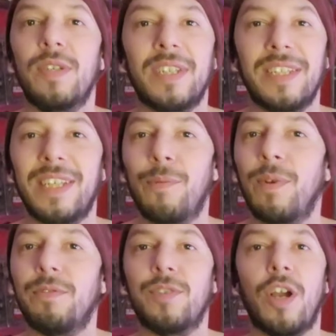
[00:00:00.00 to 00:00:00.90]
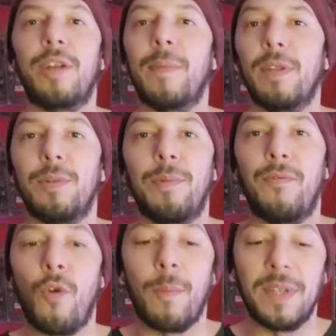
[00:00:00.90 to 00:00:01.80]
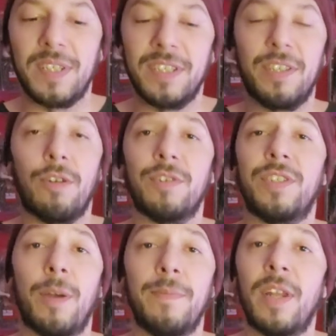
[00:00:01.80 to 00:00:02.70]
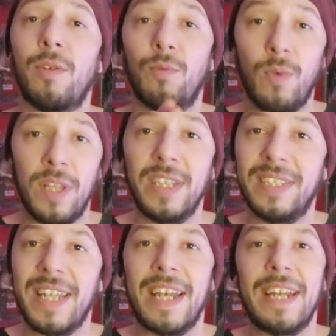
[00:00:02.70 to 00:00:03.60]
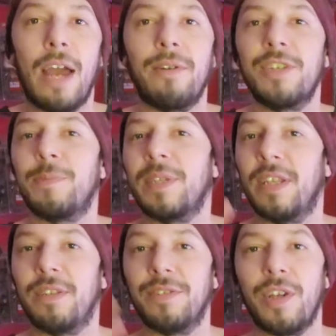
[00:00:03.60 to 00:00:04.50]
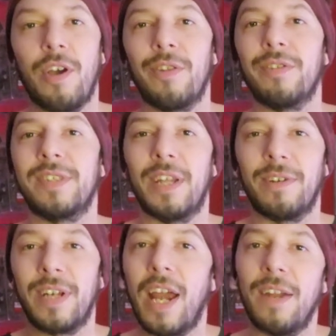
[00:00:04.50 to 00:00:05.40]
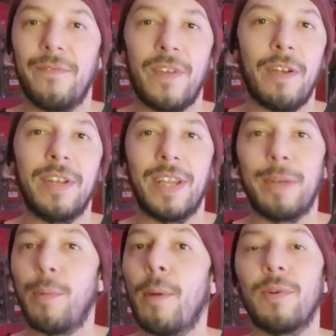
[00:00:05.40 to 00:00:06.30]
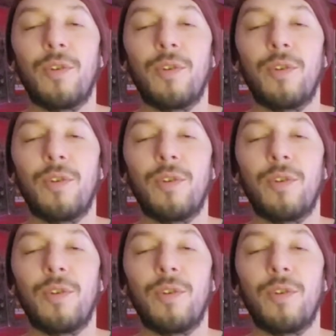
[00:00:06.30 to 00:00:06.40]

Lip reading: as I said, we were talking about the performances. There are some that are really standoutish, but then there's others that are kind of very, like Barbara